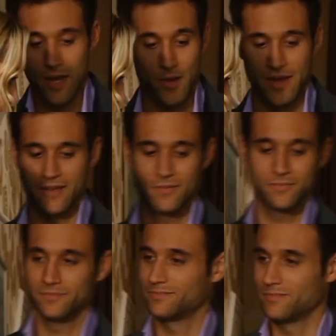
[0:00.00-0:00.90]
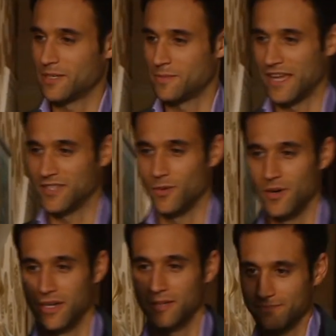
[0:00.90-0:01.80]
Anyway, let's begin to
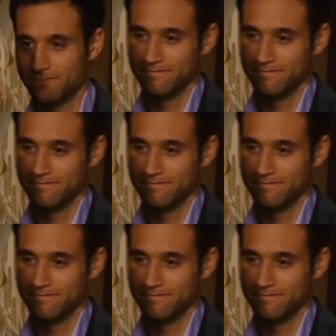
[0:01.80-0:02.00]
work.